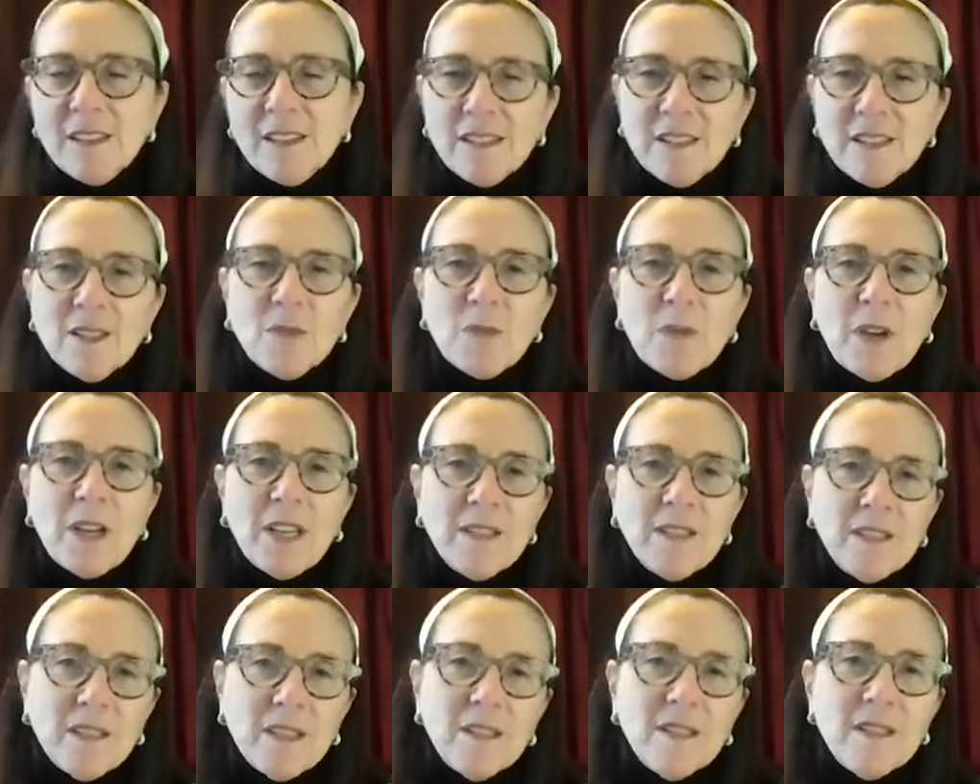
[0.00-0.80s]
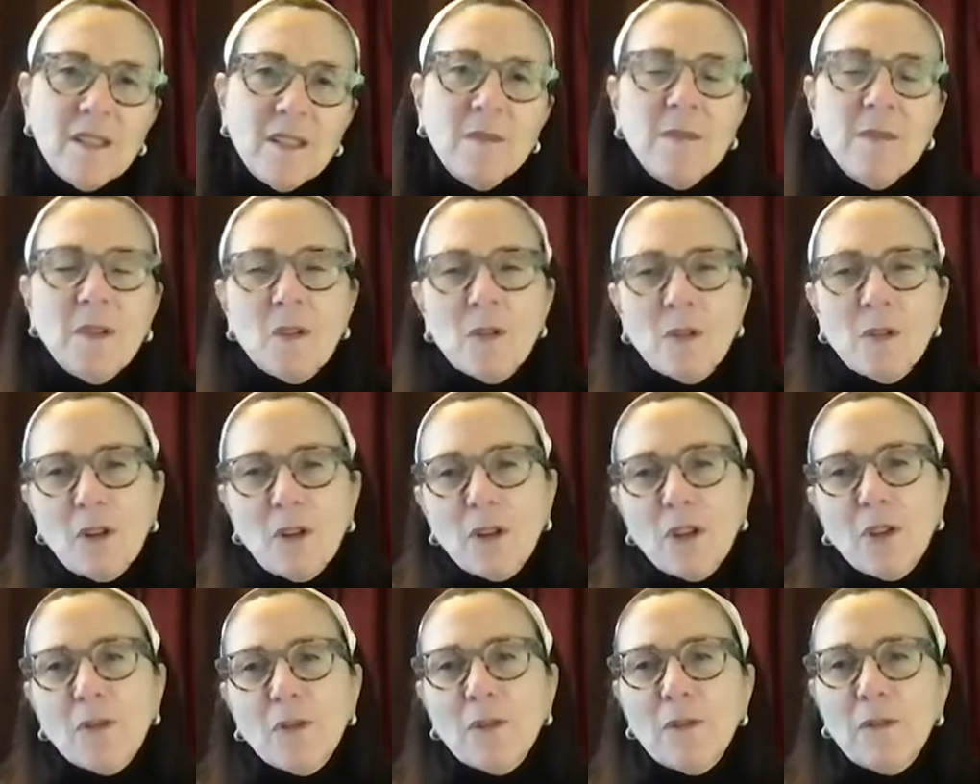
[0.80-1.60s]
This is racism.
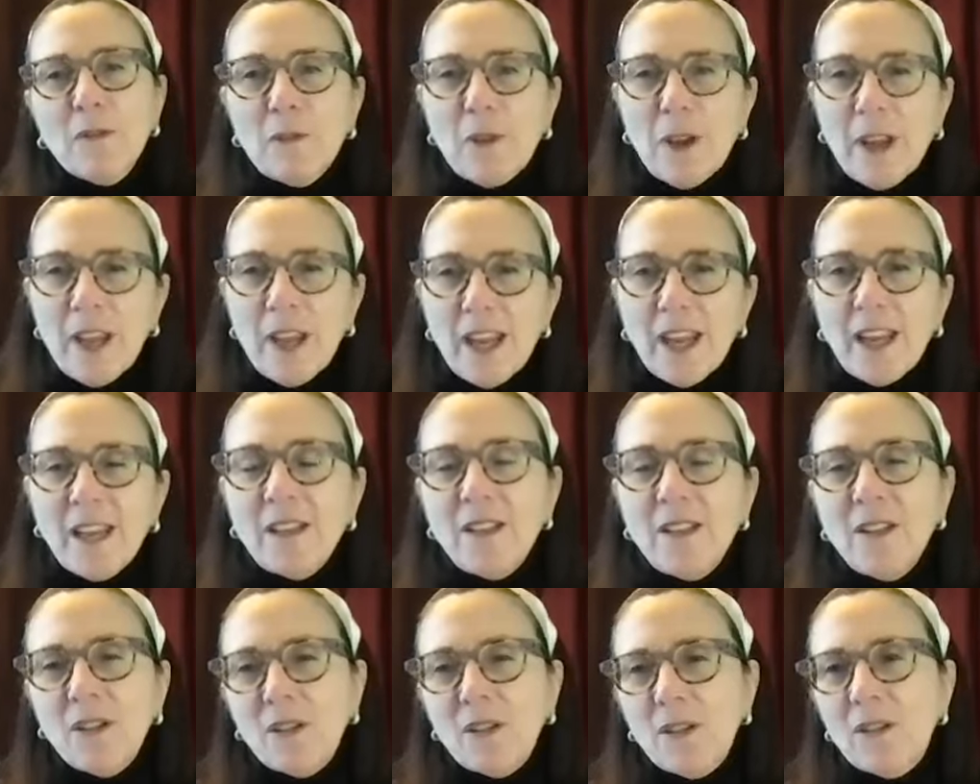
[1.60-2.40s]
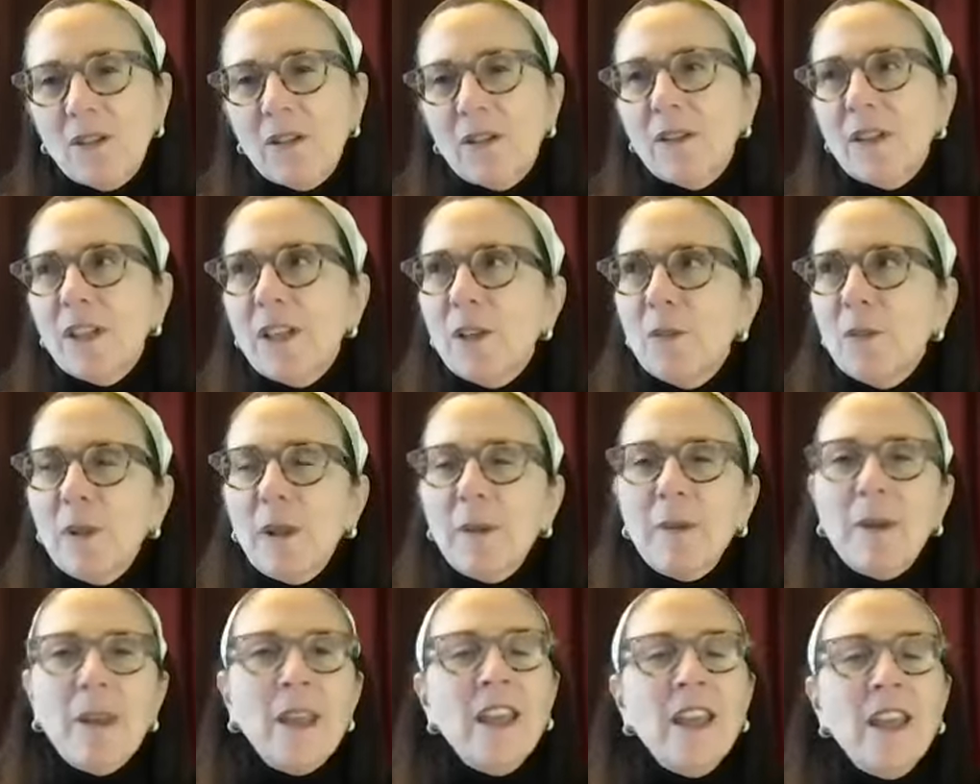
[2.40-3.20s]
You're afraid. You're, you know,
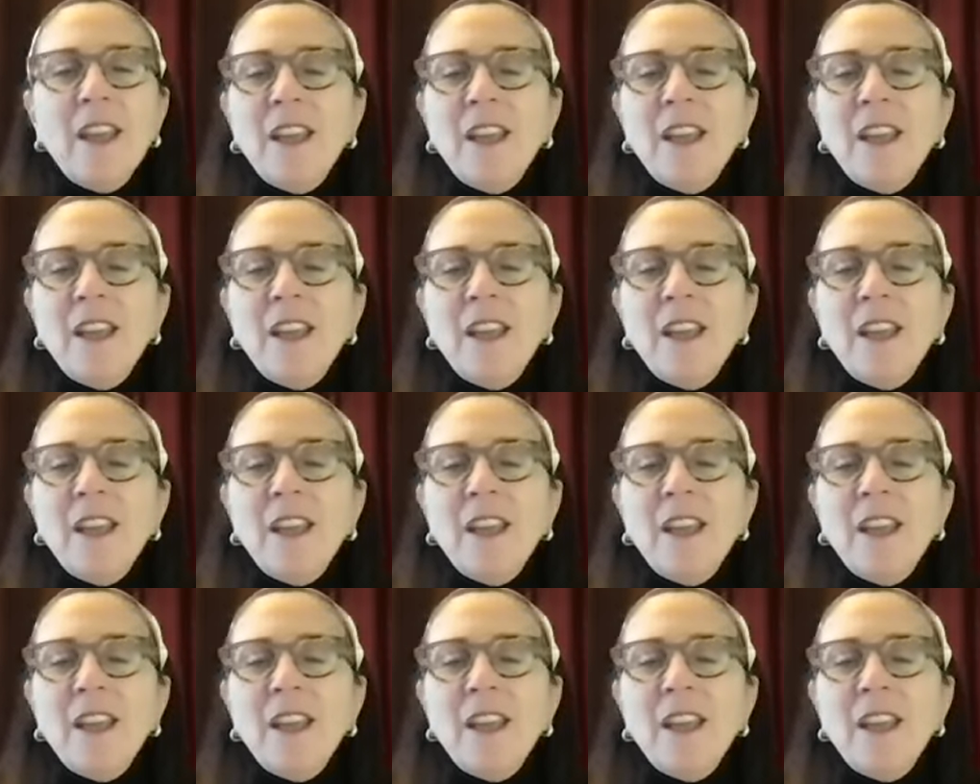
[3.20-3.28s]
blah.